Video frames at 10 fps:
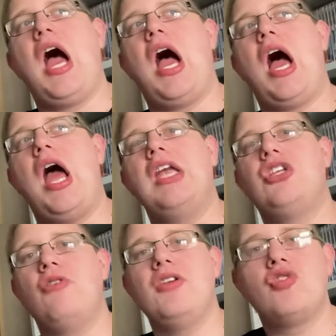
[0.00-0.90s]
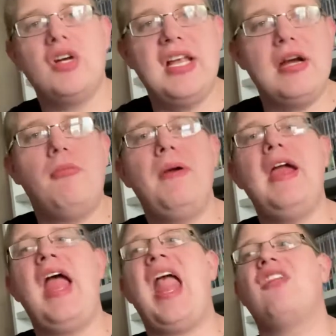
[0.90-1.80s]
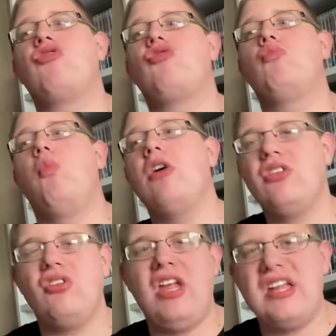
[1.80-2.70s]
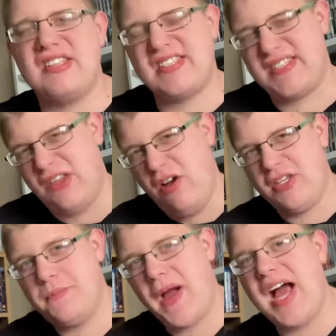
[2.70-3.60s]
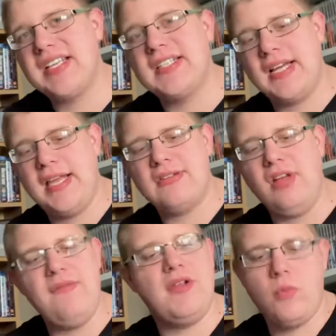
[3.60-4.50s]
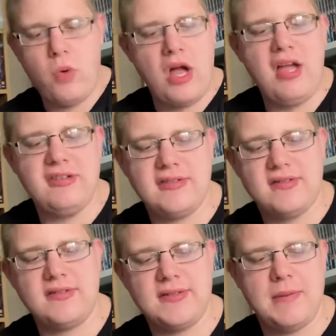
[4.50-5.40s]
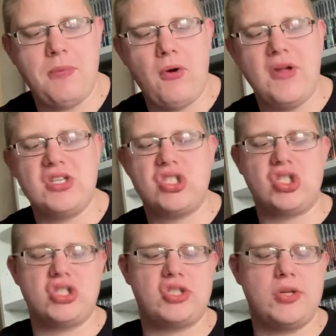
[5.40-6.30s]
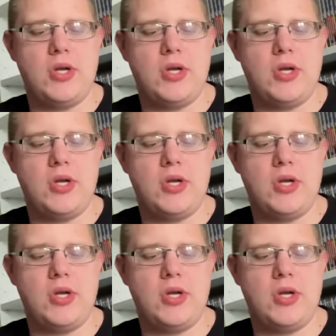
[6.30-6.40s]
I do enjoy a little bit. It's not as bad. It's not even the worst. But it's just,